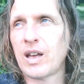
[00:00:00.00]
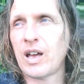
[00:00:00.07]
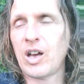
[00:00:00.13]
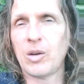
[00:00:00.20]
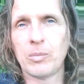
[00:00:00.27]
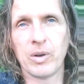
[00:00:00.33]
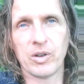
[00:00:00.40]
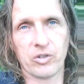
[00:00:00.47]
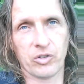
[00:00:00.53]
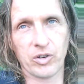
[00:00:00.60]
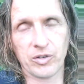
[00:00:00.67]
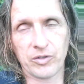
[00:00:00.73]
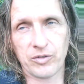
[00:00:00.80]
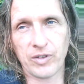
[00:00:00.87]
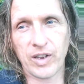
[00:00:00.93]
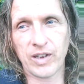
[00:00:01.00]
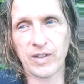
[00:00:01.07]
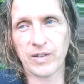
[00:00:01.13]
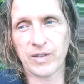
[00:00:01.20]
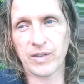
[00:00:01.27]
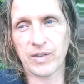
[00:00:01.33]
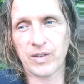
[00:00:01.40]
how much their
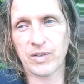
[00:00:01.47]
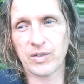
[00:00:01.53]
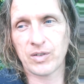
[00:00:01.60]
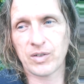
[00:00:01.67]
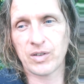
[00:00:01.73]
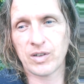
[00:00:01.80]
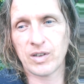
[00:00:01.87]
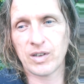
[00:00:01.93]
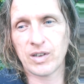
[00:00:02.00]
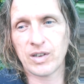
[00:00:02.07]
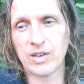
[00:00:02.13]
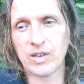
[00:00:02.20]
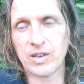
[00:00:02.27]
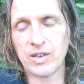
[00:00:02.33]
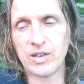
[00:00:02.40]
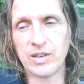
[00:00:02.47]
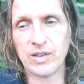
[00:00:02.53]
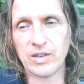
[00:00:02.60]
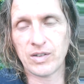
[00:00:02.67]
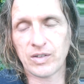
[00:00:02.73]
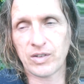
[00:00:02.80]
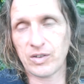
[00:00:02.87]
faith
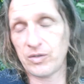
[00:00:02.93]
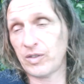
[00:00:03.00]
is.